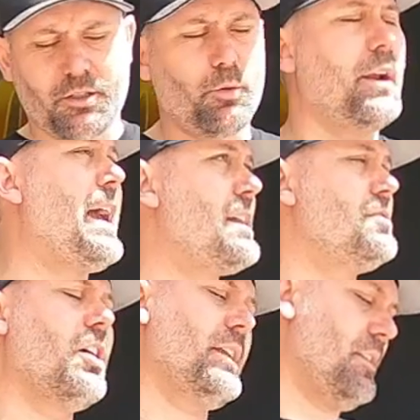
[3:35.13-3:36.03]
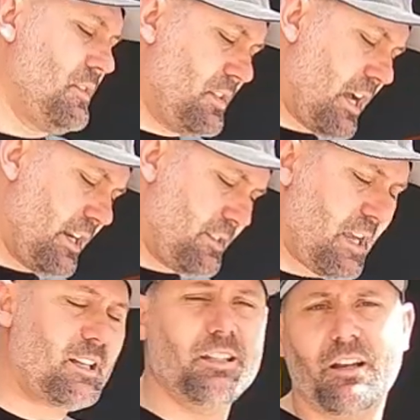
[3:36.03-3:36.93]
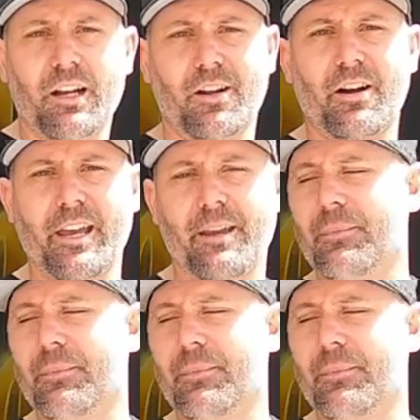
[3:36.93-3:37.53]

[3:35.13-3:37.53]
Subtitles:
to do it outside in the sun exactly like I